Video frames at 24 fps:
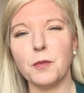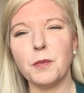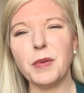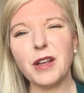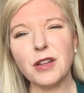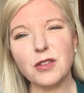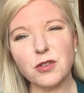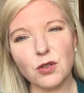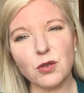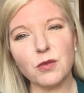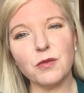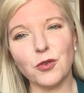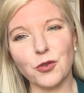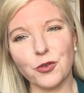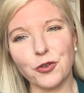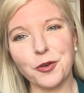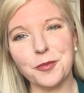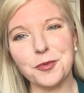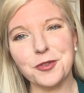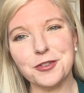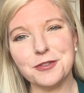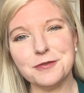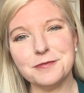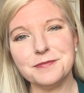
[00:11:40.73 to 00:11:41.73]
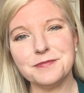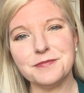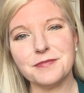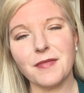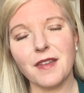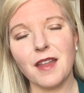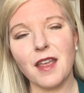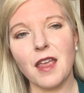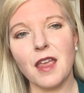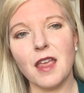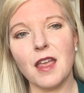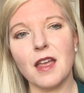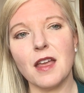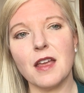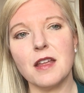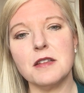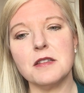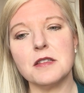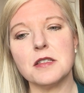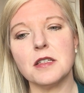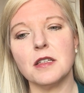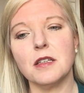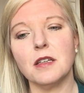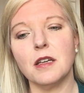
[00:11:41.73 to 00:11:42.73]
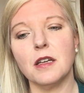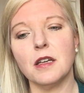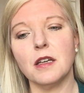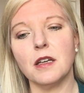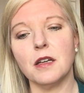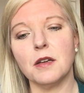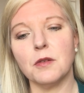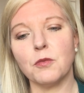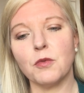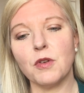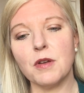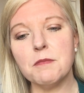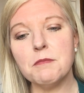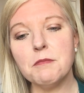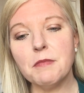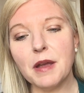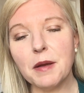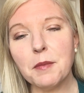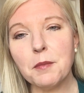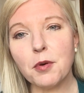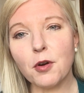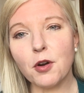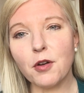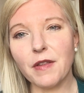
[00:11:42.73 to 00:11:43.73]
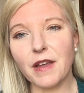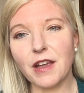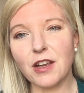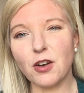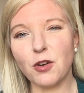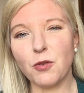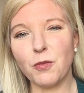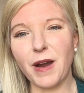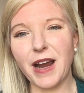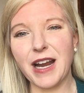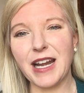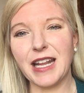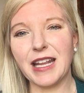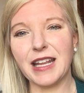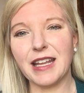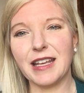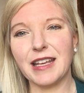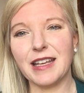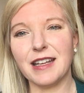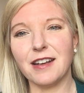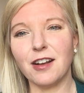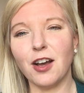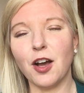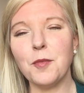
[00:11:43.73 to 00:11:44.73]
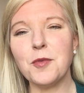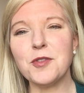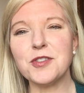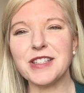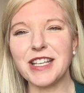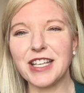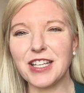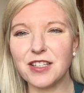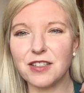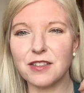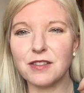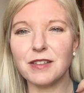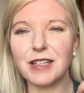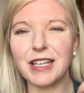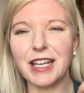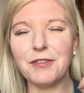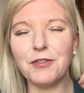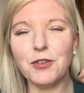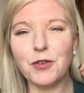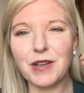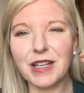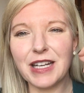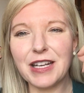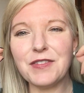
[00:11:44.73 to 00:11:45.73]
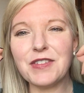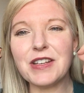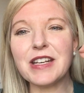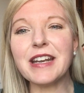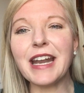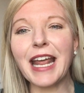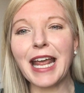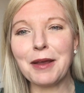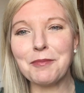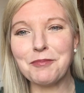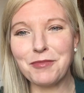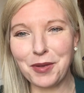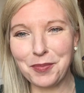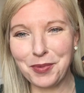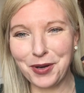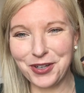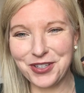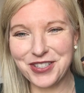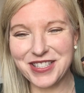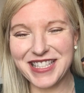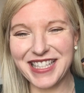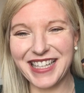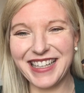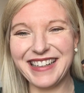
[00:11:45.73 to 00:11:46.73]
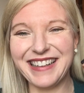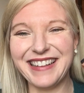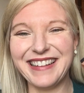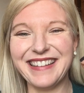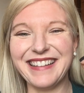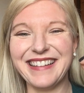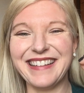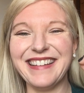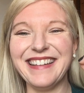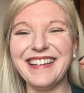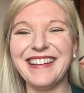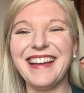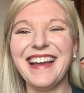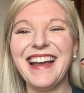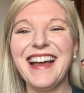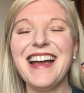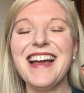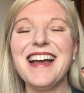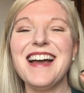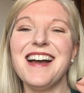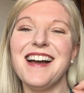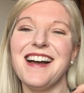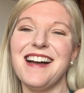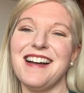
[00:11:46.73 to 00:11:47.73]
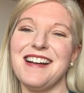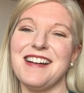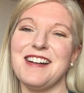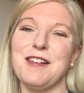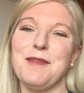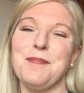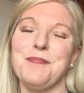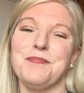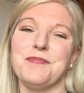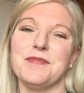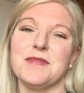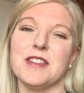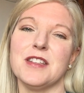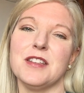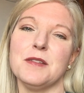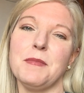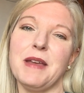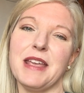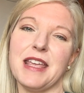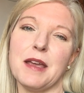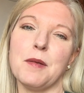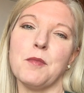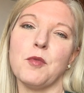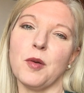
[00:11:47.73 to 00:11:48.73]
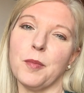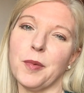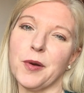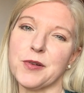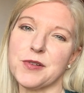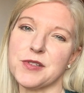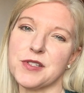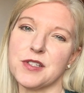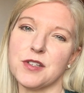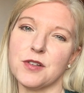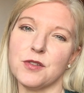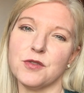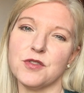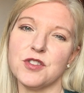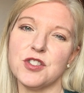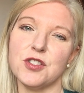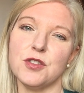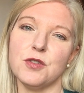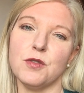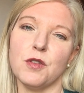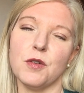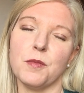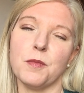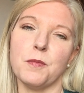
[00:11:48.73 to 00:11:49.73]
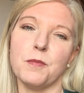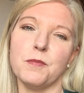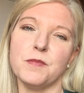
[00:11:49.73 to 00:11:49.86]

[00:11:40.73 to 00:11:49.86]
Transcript: be a little vulnerable and remember that you're writing it almost like if you could even name the person to make it more personal to